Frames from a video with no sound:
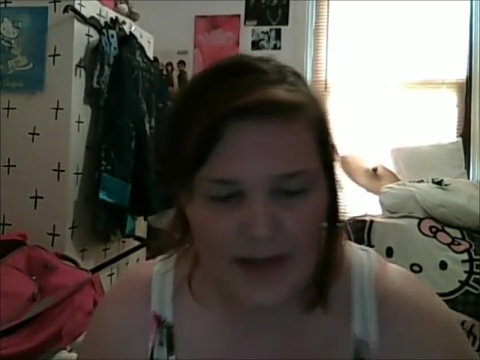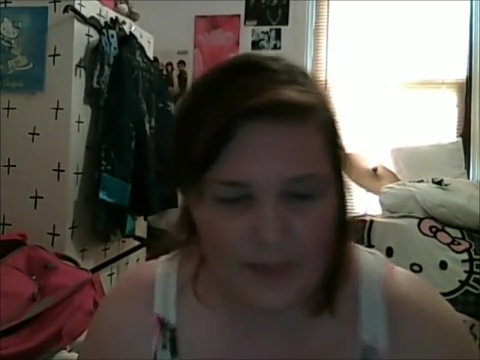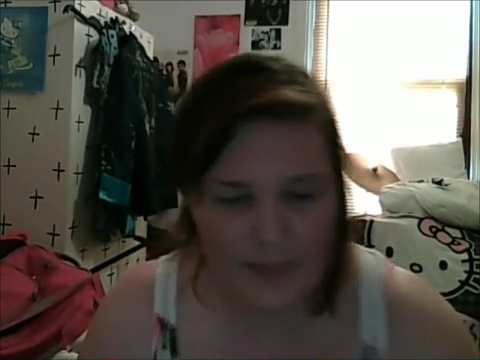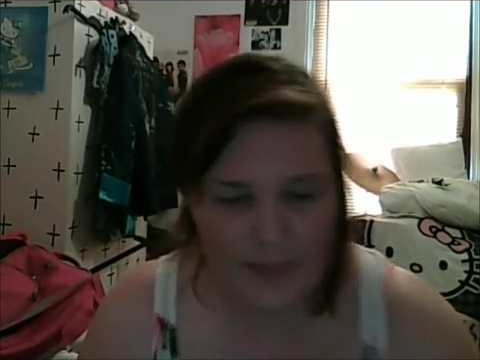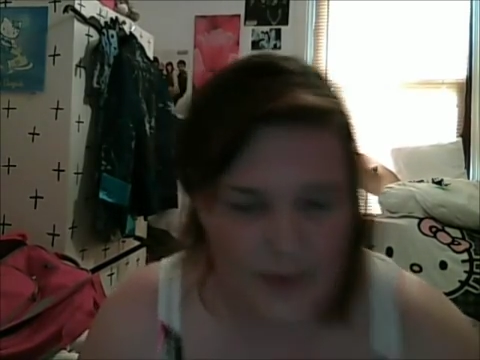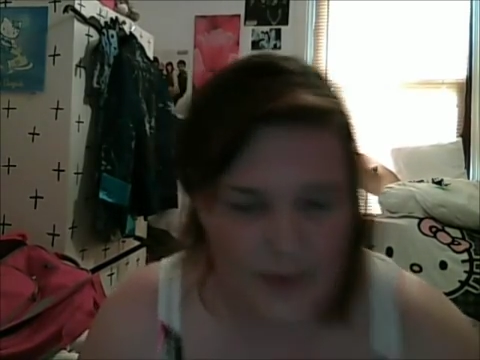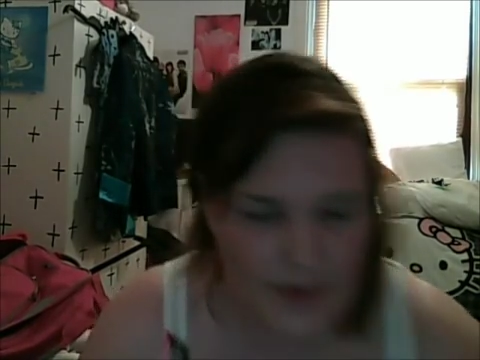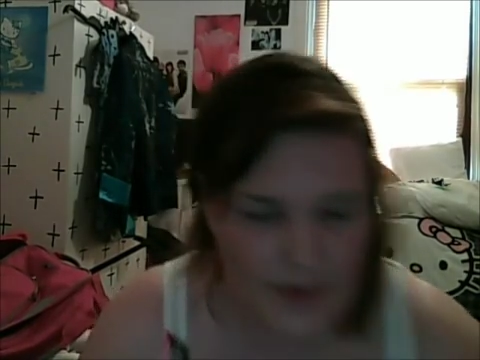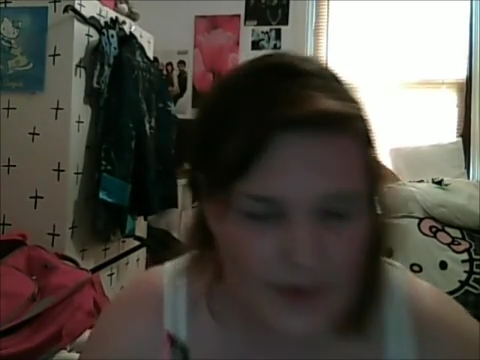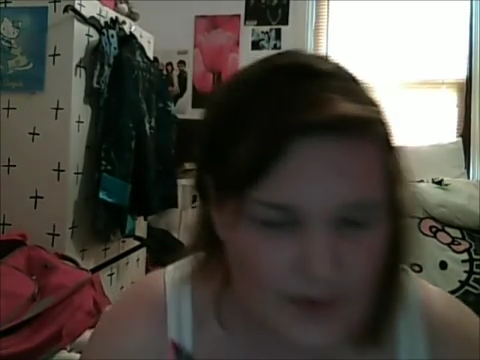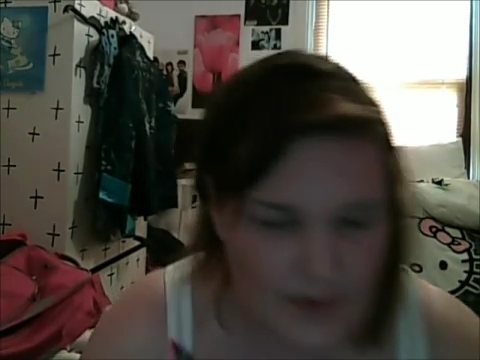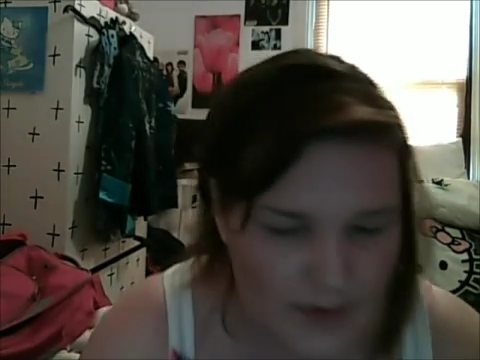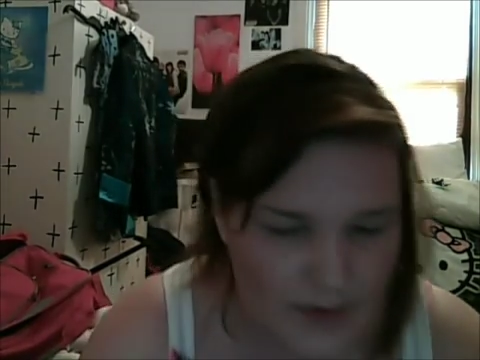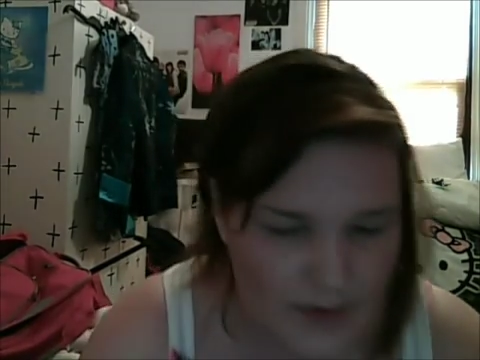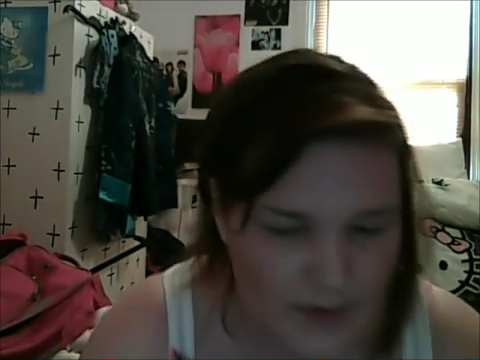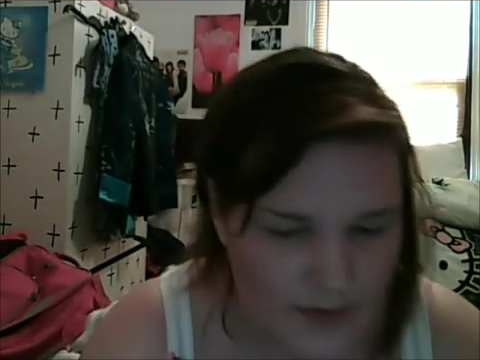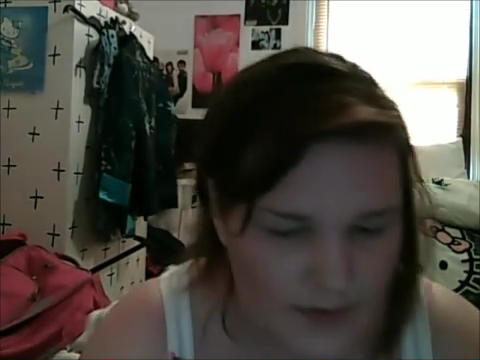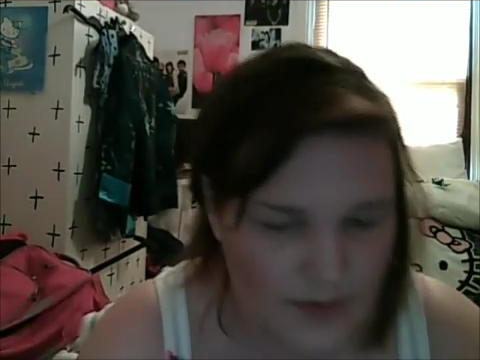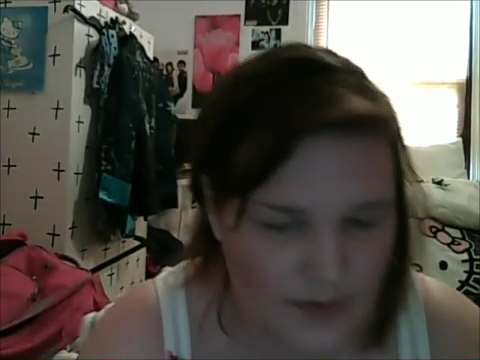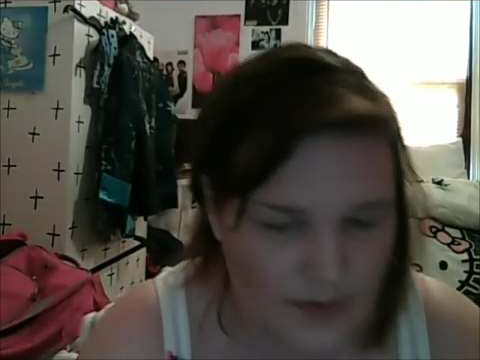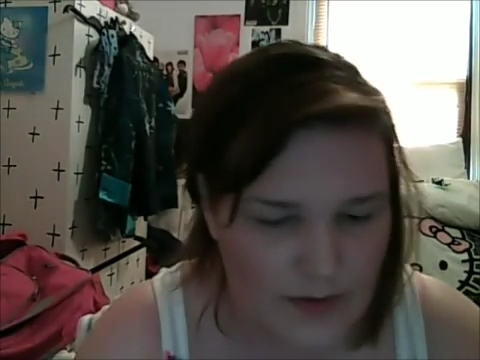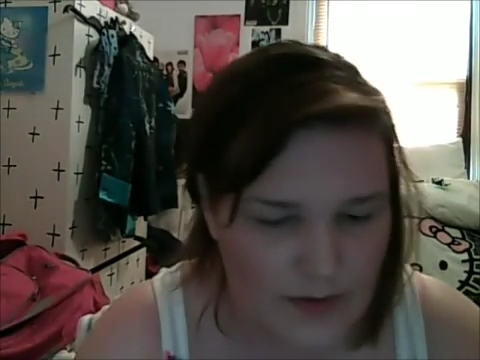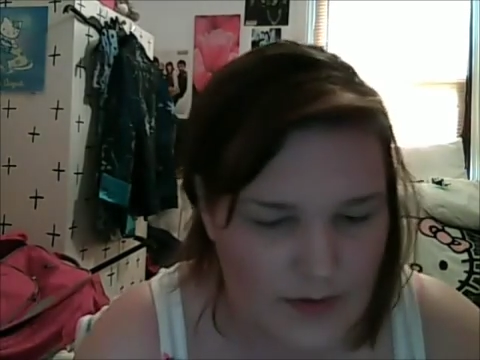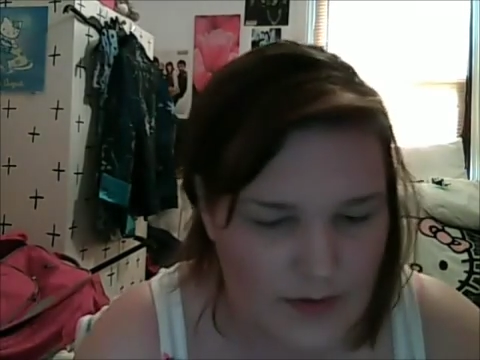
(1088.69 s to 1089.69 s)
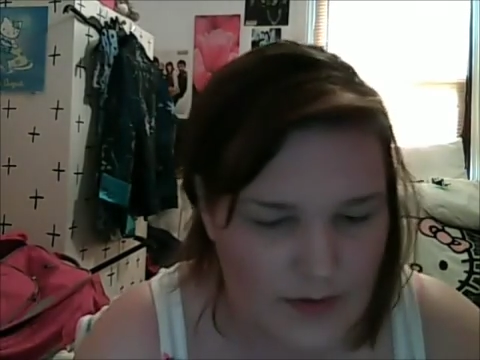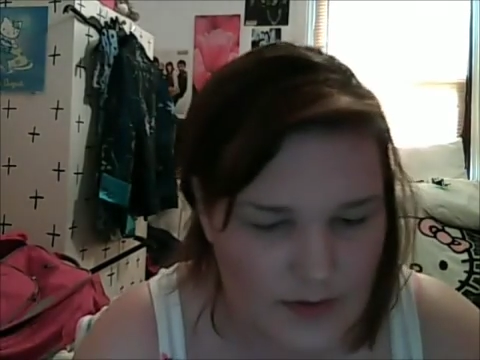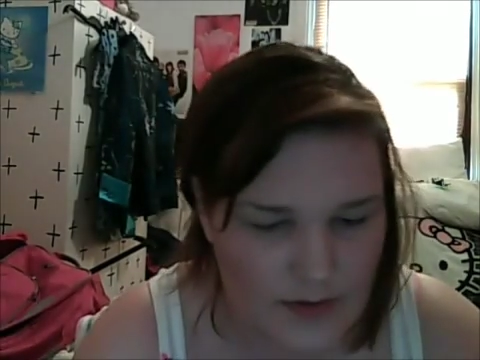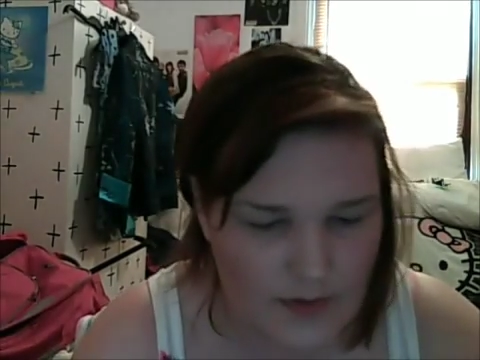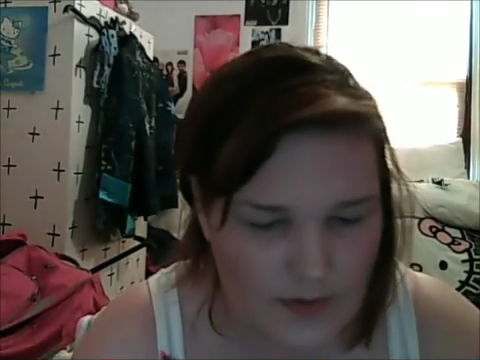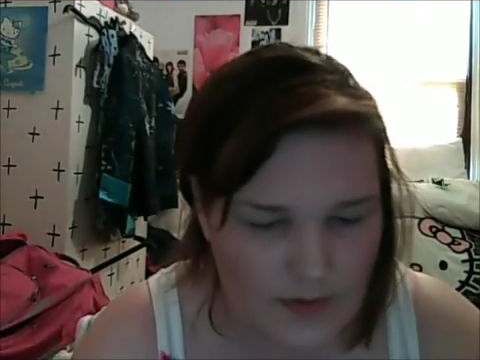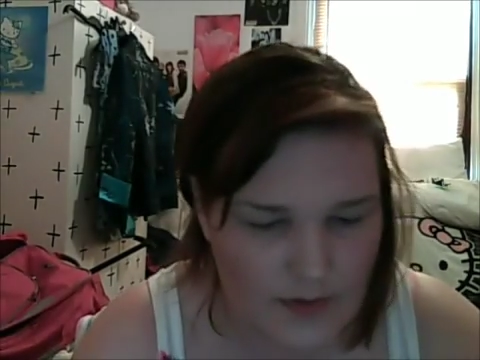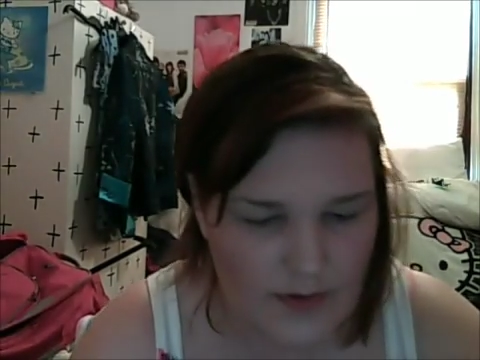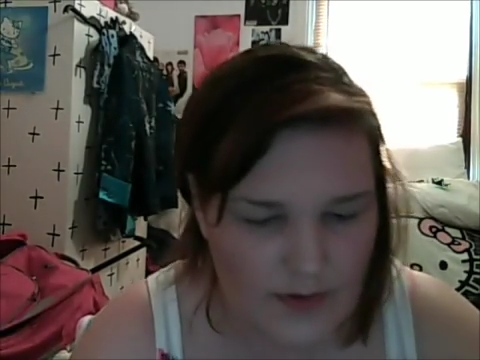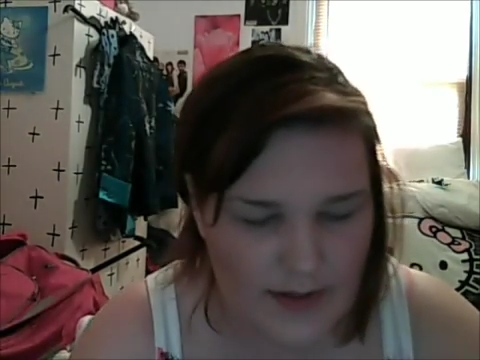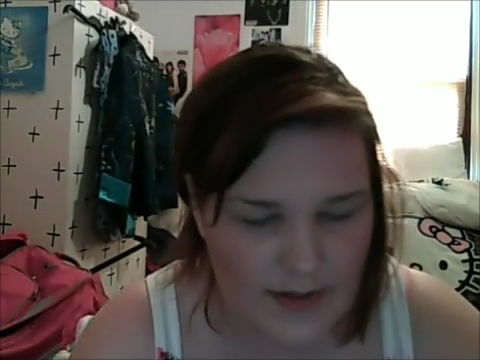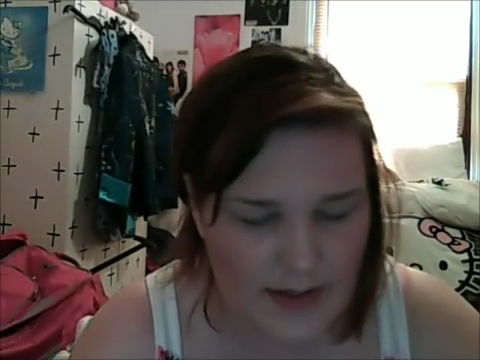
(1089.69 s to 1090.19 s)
what you're going to do is you're going to